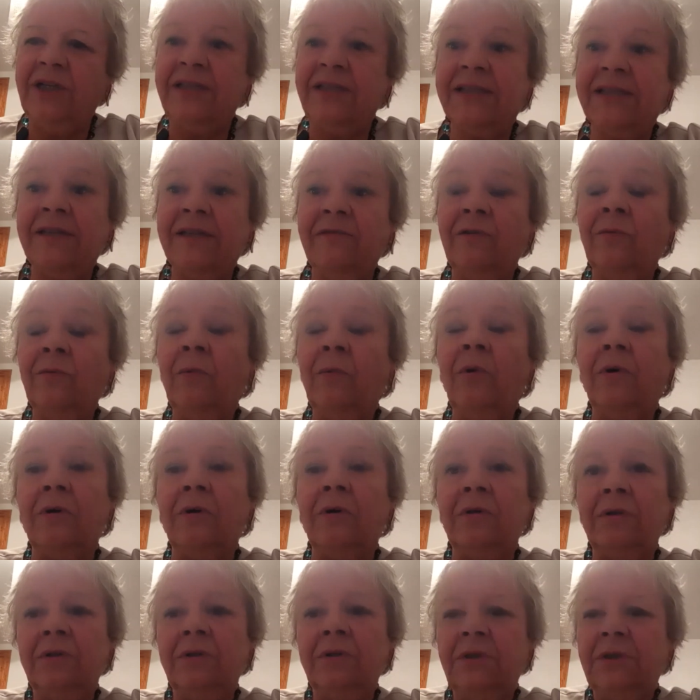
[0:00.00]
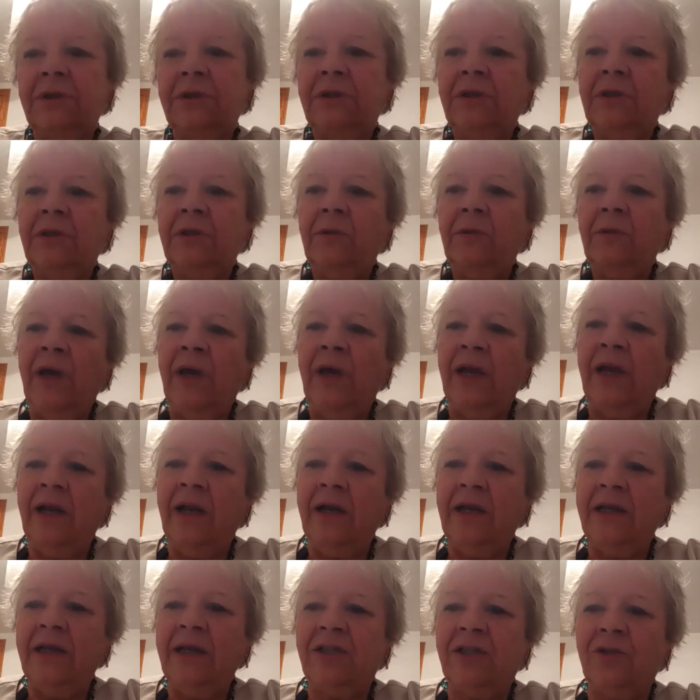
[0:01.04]
a civil war, where
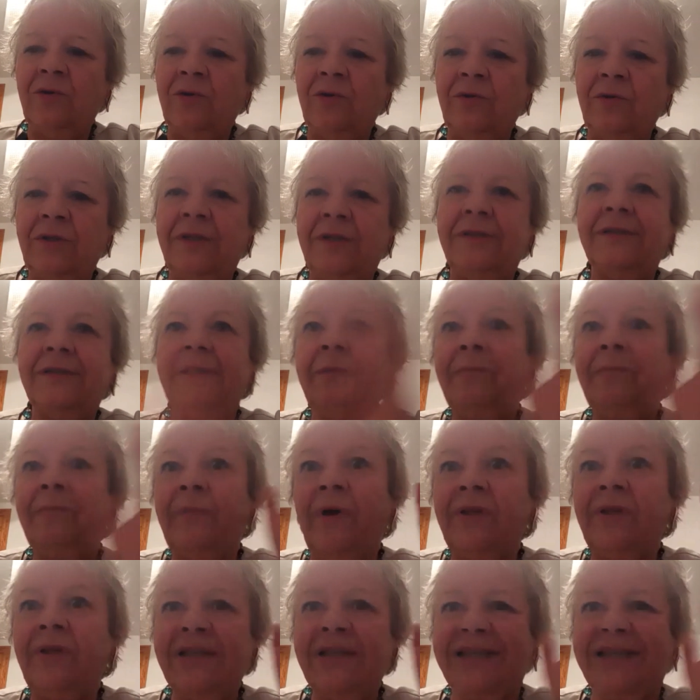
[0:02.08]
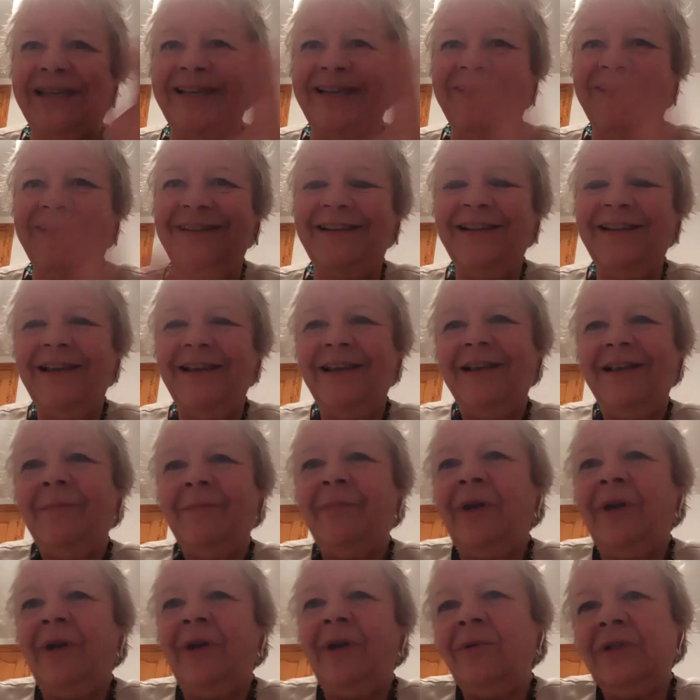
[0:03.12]
I saw dead bodies
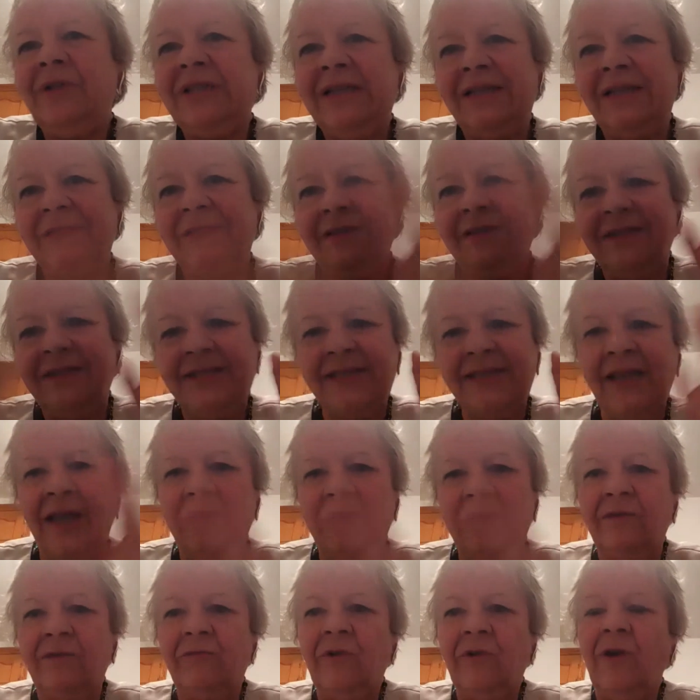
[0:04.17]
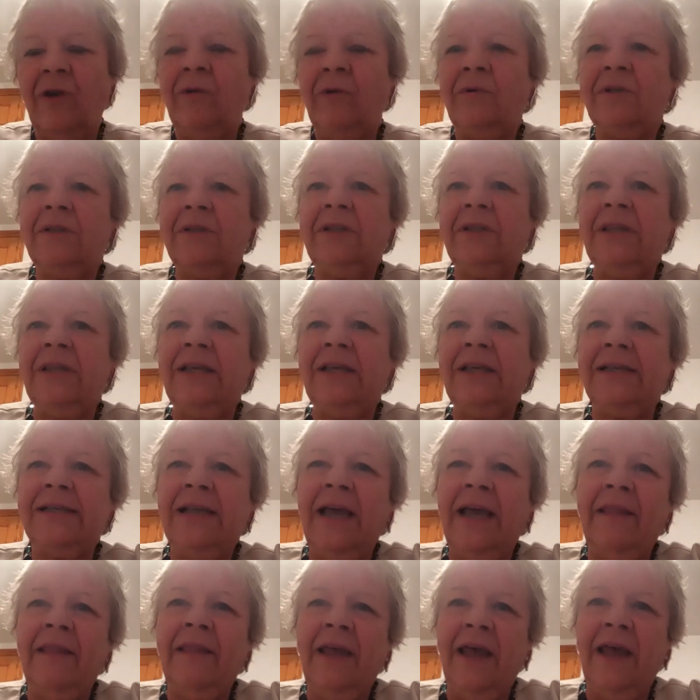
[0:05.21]
bloated at the side of the road and things
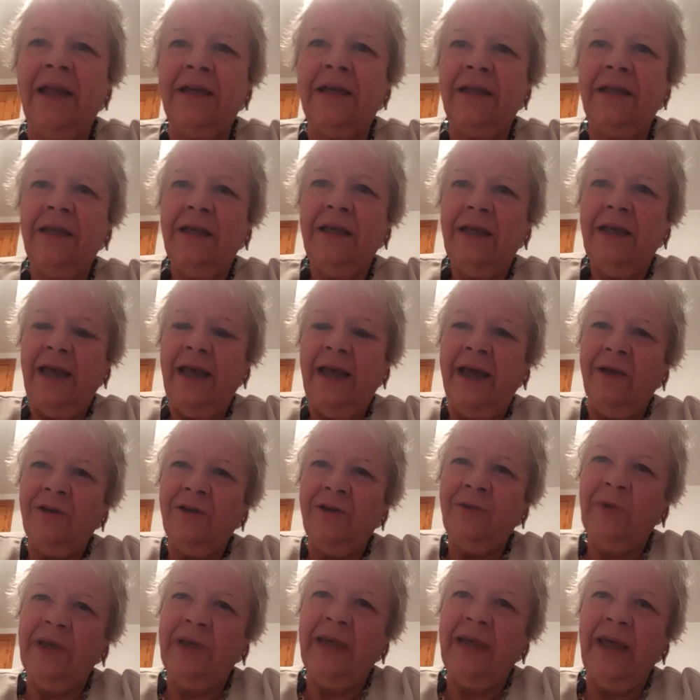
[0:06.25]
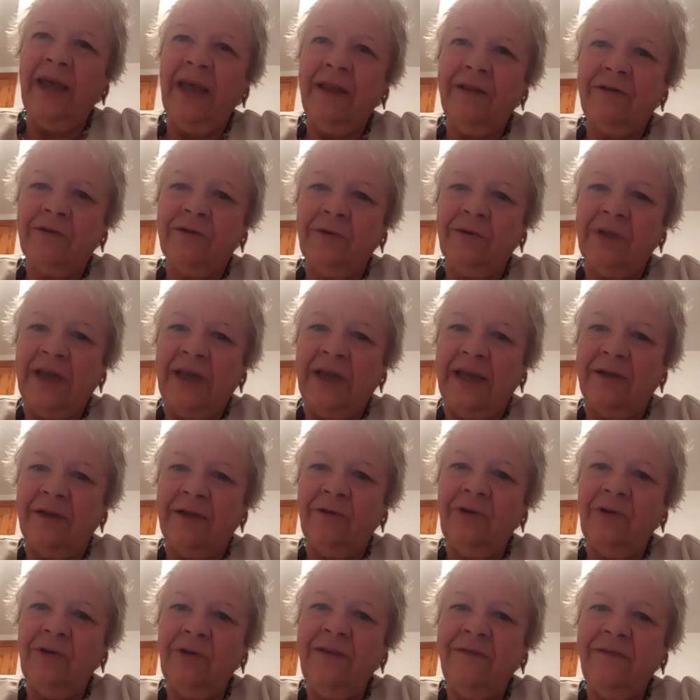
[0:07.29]
like that. How do we get through that?
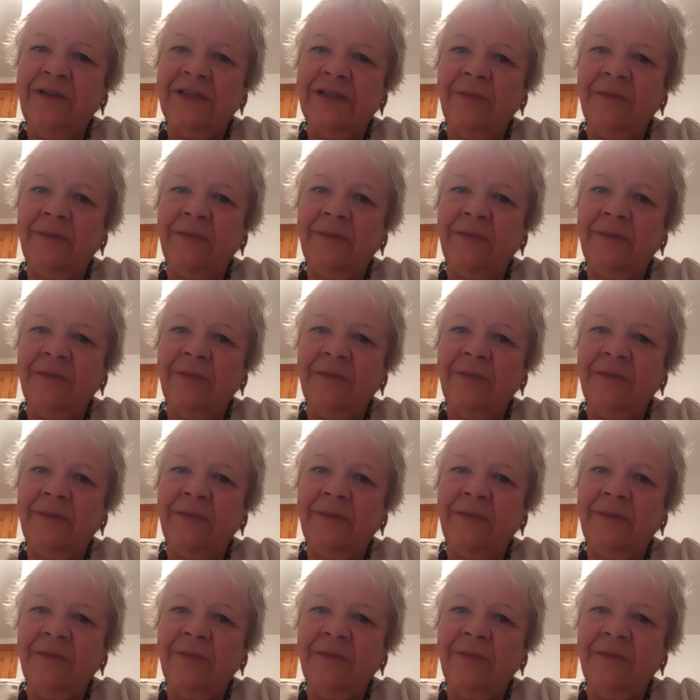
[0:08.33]
Grief is